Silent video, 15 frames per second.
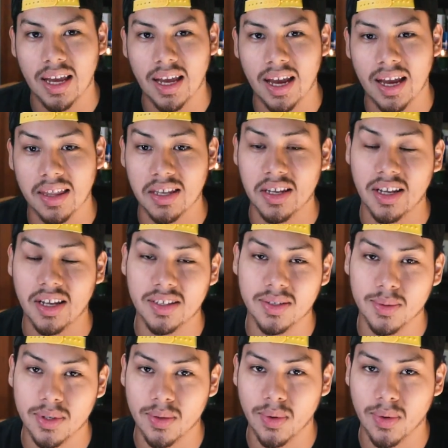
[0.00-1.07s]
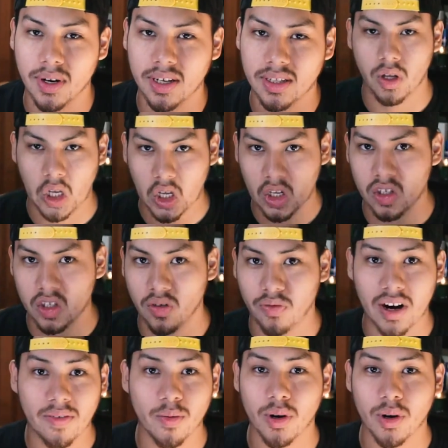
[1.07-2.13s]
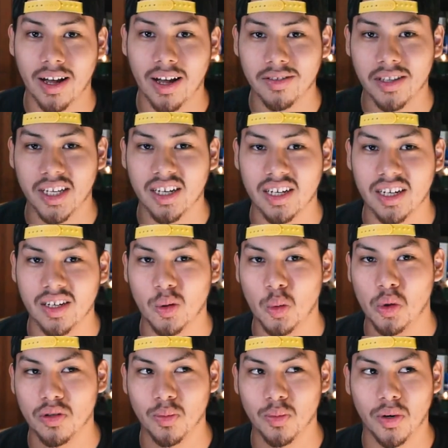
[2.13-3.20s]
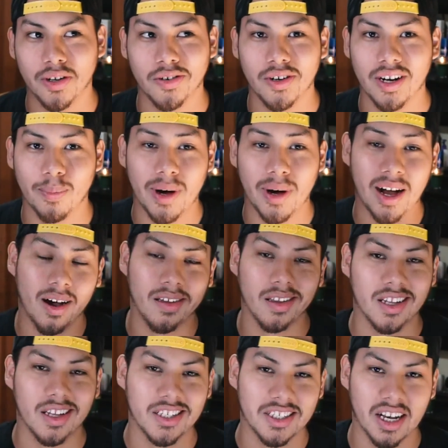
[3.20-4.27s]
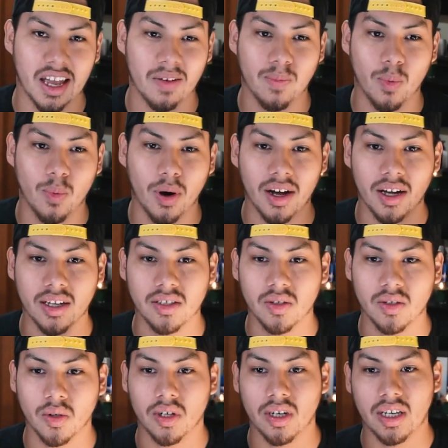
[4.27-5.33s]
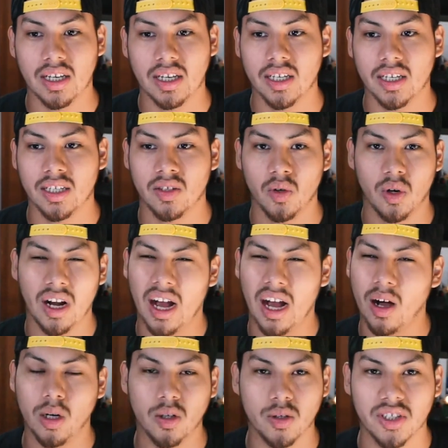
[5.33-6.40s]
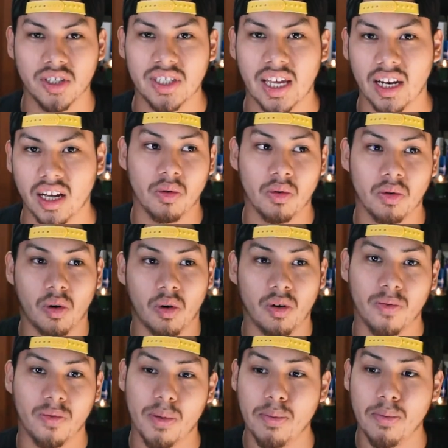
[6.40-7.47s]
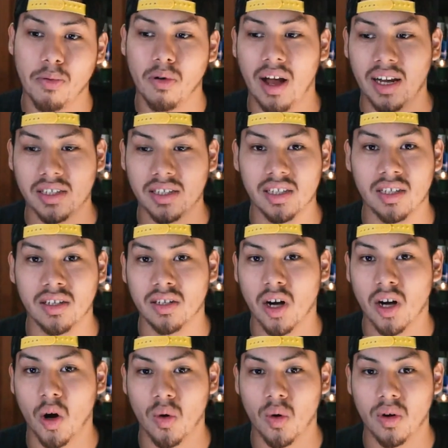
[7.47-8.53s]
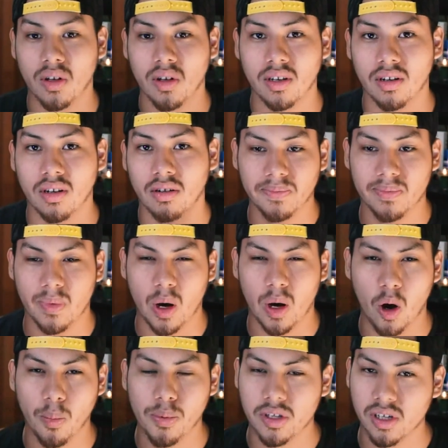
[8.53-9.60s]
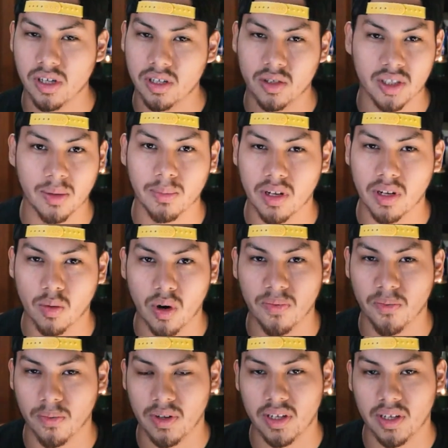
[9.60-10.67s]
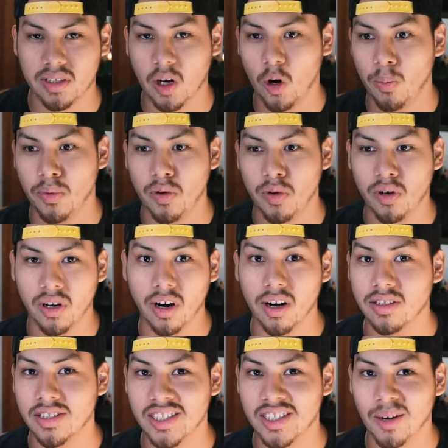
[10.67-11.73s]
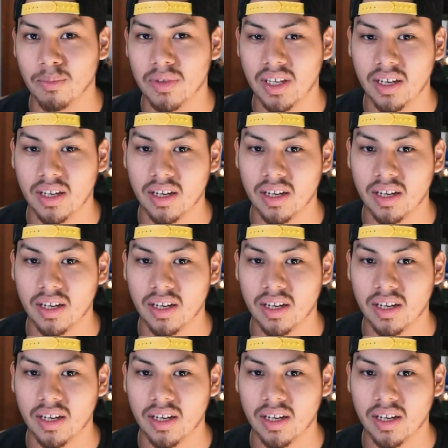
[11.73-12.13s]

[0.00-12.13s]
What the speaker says: and then you get to where you want to get to. So for everyone out there who was wondering about how the kitchen life was or is, or how it was set up, or for people who actually know, you know, I hope you took something away from this. I hope you learned something.